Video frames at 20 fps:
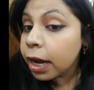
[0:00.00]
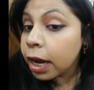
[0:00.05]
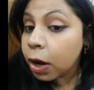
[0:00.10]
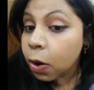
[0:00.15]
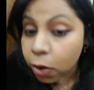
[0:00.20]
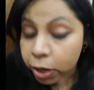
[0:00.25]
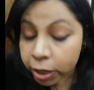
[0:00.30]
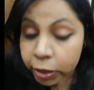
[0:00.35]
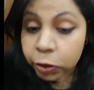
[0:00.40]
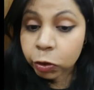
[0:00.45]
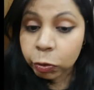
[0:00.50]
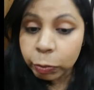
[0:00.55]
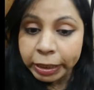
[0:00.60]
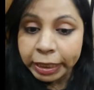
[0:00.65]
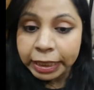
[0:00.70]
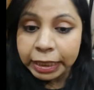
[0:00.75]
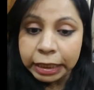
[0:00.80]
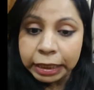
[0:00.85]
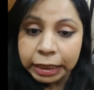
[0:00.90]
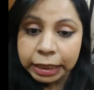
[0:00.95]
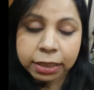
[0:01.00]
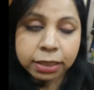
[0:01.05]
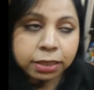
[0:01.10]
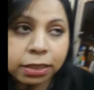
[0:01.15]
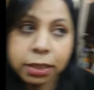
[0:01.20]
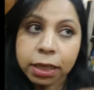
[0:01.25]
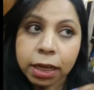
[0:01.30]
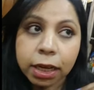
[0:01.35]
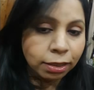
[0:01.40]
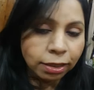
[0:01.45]
according to me,
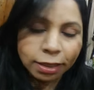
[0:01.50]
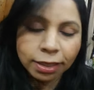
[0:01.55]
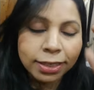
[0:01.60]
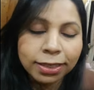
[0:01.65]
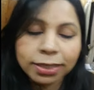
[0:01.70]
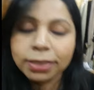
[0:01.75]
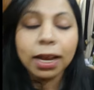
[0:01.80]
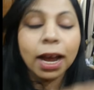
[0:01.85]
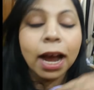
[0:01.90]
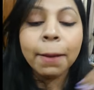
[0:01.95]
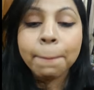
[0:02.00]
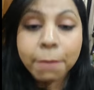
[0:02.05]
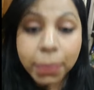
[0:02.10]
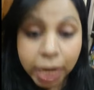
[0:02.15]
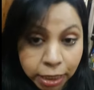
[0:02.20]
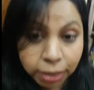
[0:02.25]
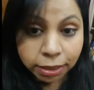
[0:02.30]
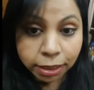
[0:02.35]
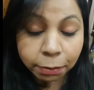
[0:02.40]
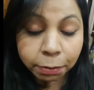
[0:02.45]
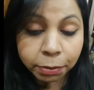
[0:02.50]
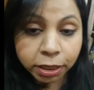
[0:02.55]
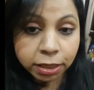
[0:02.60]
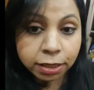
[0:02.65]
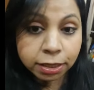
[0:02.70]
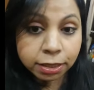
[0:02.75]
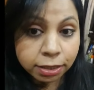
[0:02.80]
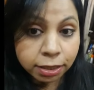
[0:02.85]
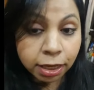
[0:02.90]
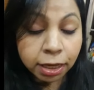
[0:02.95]
is amazing,
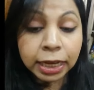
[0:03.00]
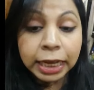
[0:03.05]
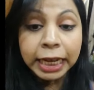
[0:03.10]
because